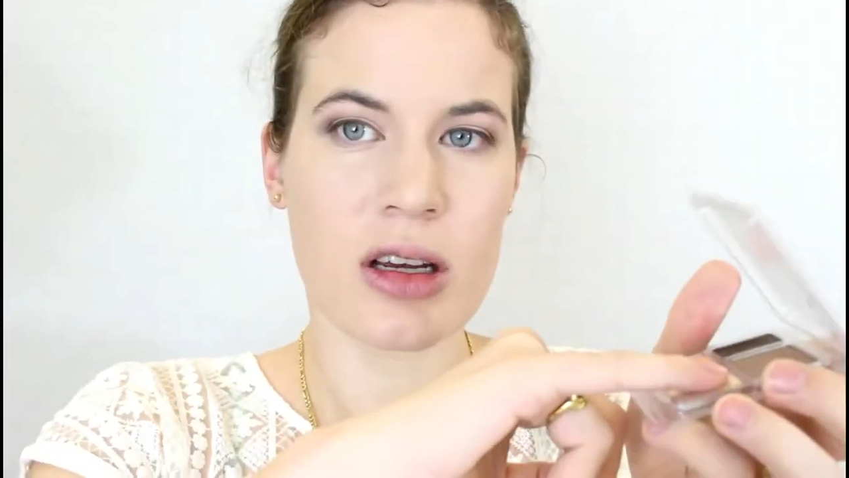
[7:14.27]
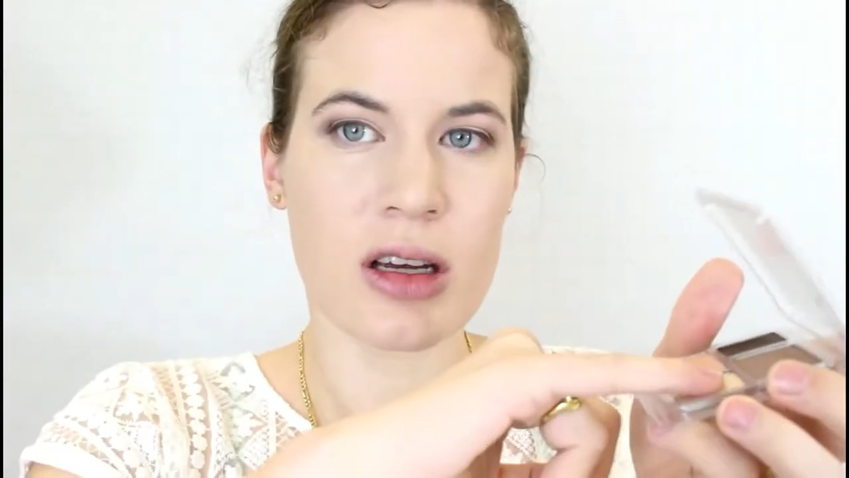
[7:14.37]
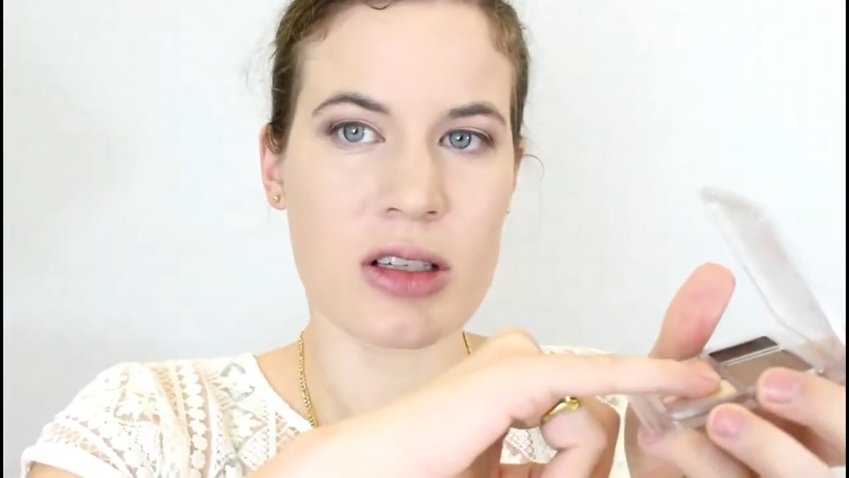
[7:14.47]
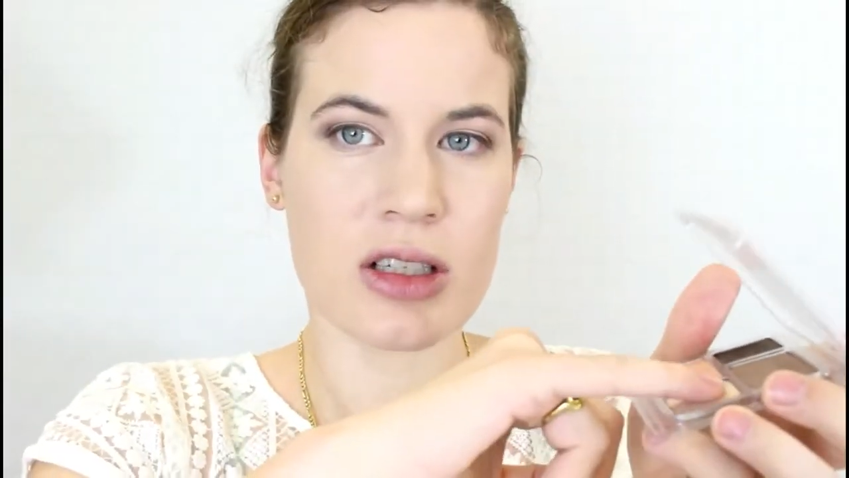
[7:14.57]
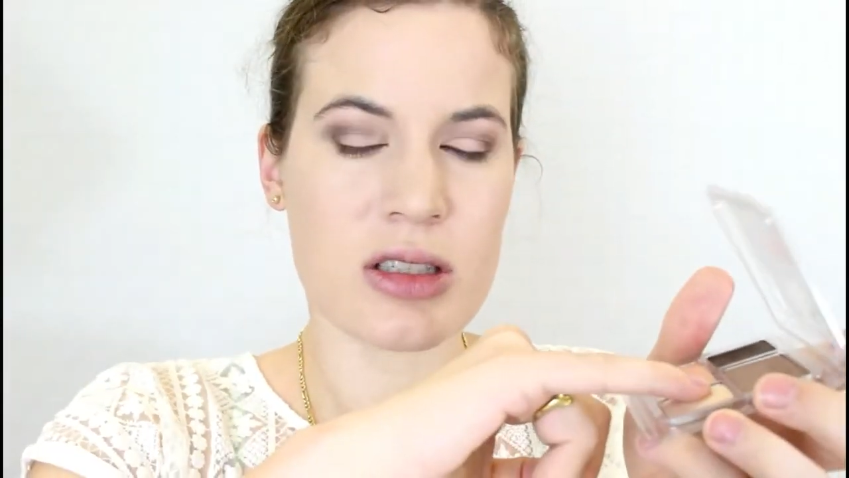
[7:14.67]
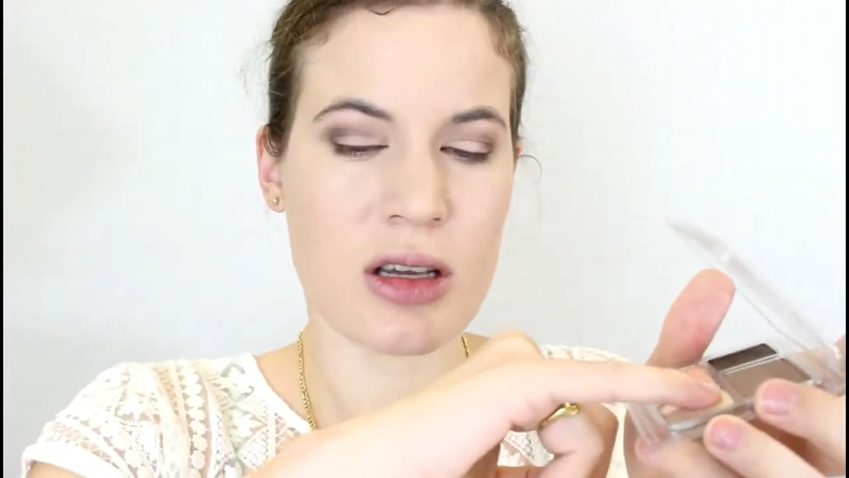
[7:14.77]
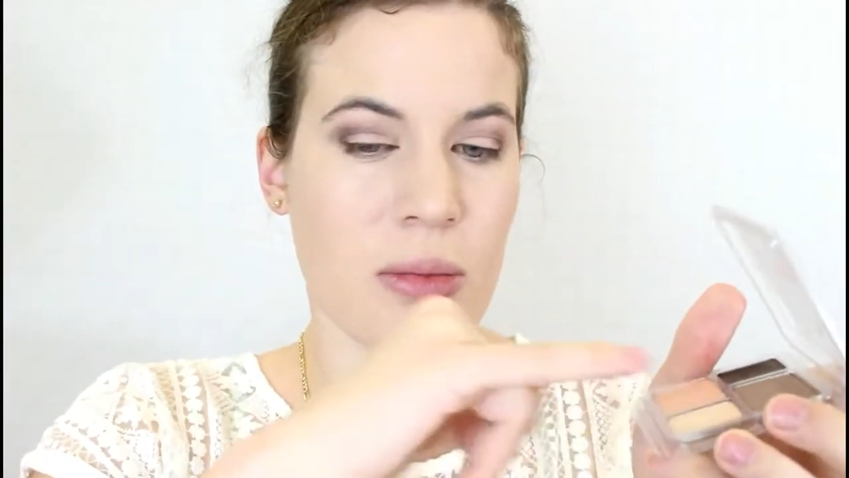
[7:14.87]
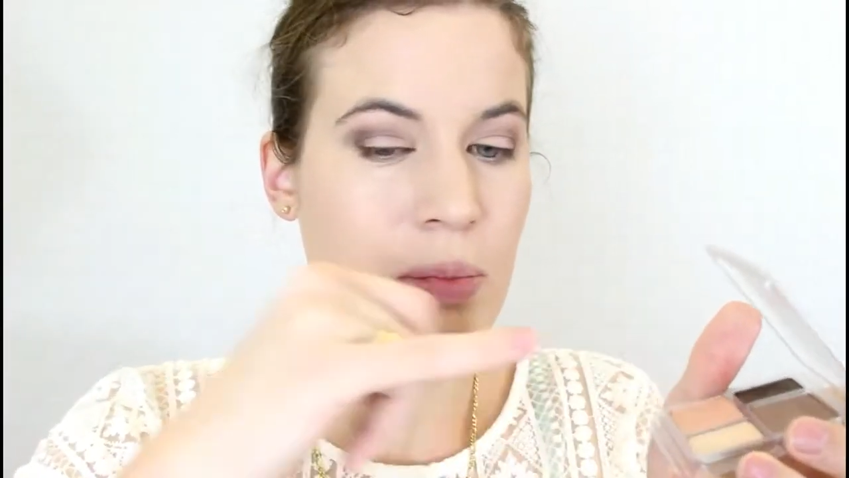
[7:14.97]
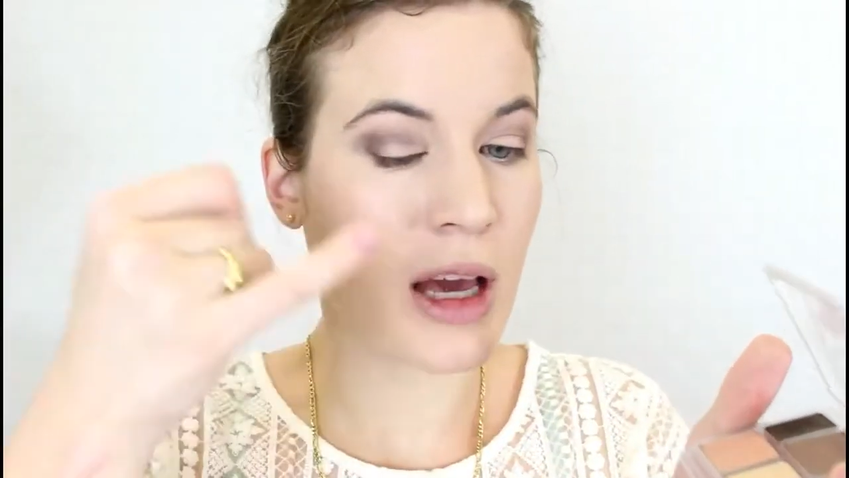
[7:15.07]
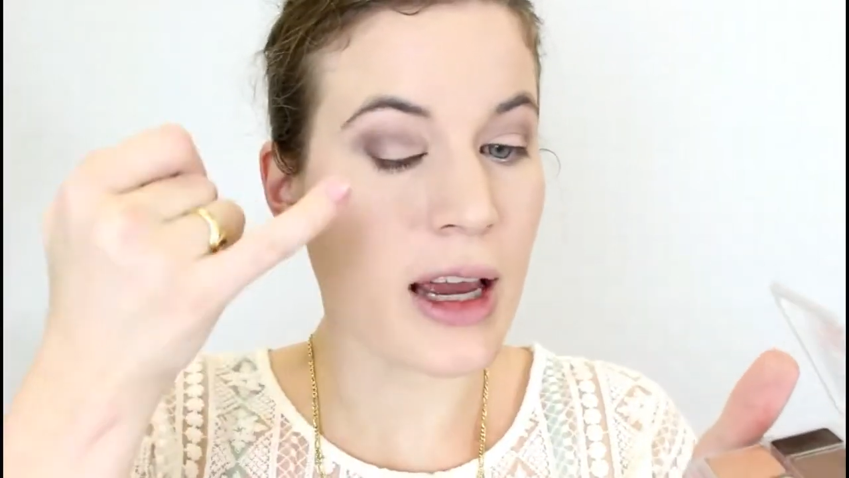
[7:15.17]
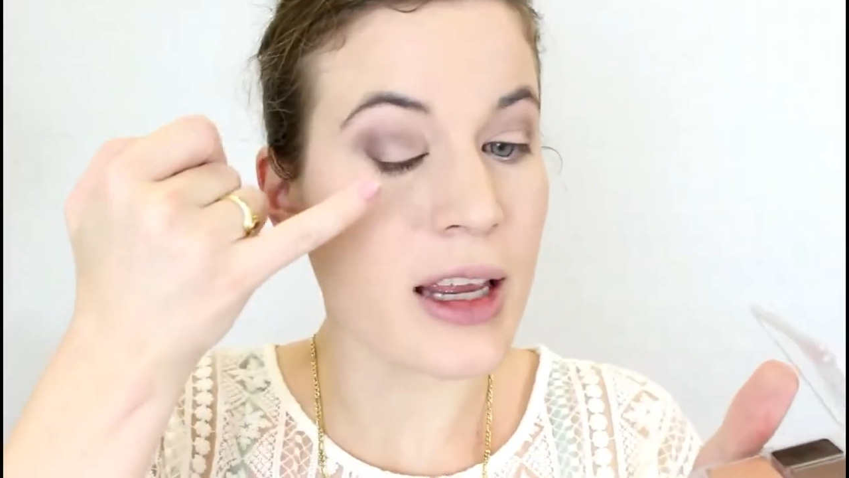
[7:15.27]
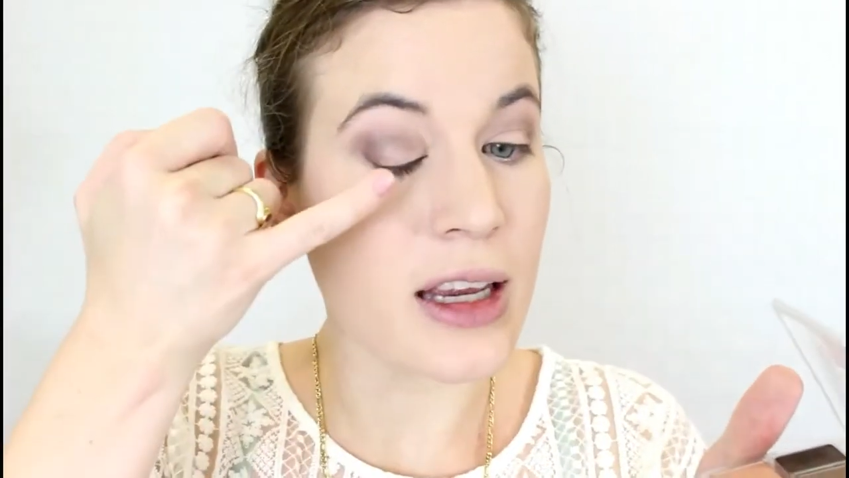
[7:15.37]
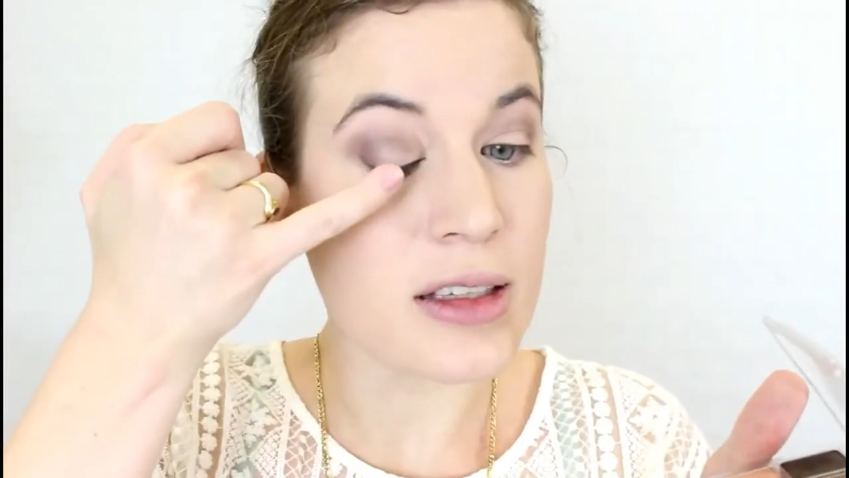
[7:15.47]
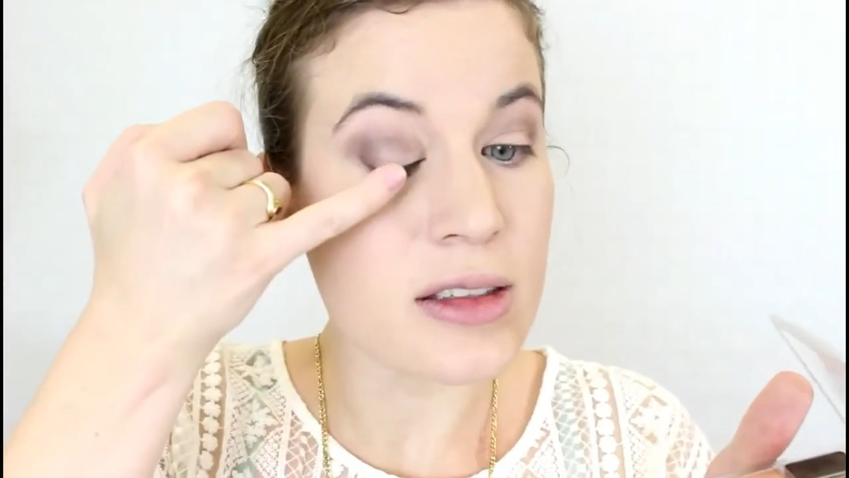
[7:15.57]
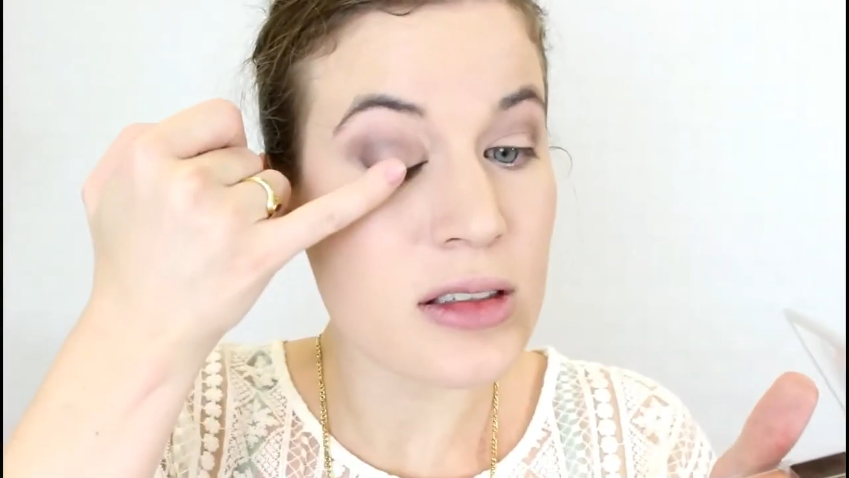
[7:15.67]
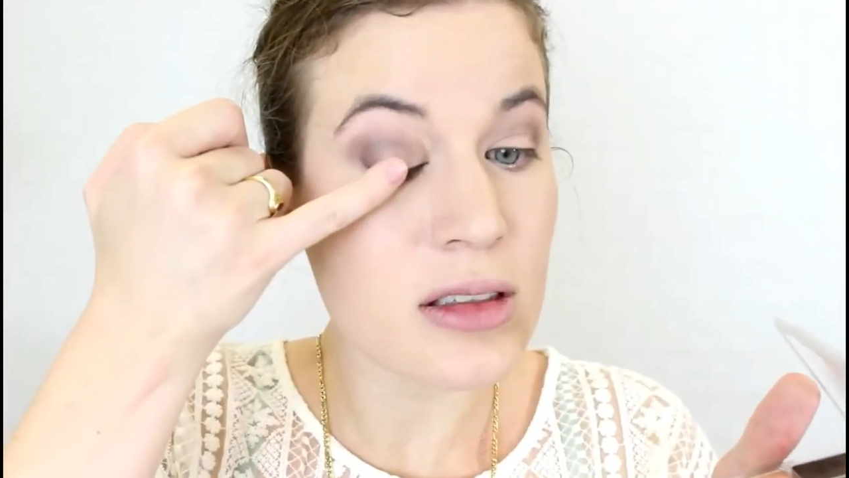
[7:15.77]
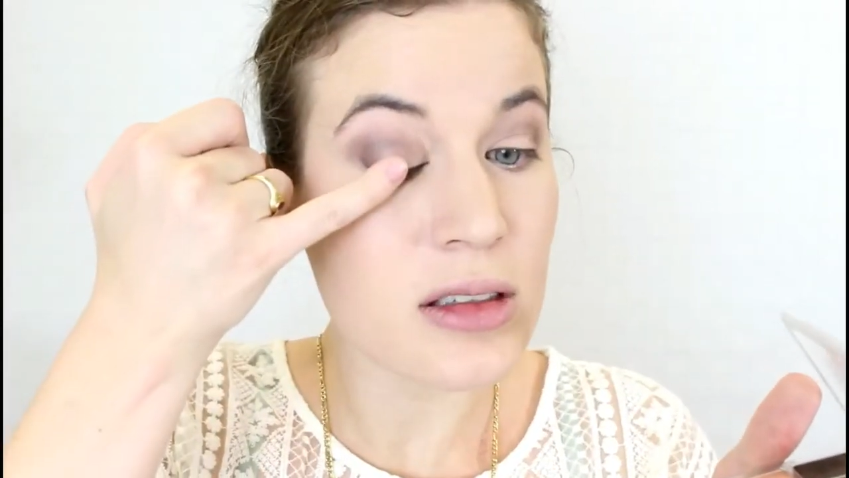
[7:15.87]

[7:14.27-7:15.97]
and just applying it